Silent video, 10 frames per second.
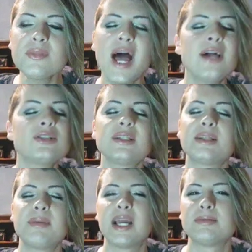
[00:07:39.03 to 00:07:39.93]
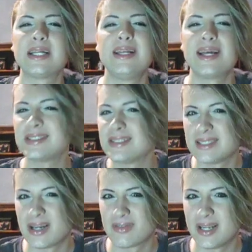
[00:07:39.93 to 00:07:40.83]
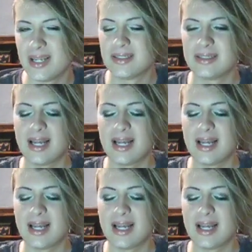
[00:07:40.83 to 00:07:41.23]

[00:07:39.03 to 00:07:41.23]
I just think the makeup's unnecessary.